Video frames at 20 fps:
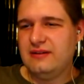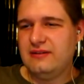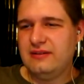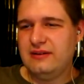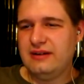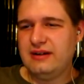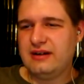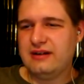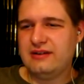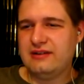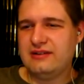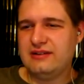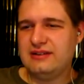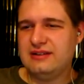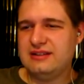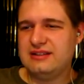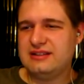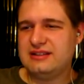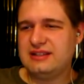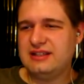We are
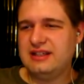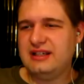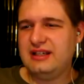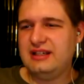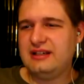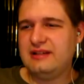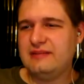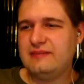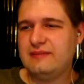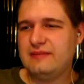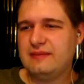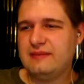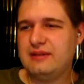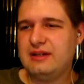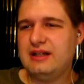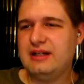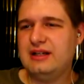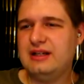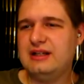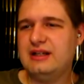going to see. I'm
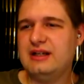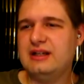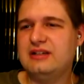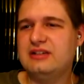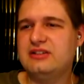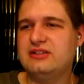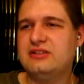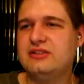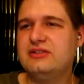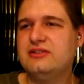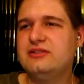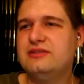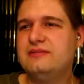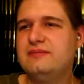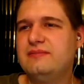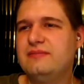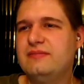going to hit it like so.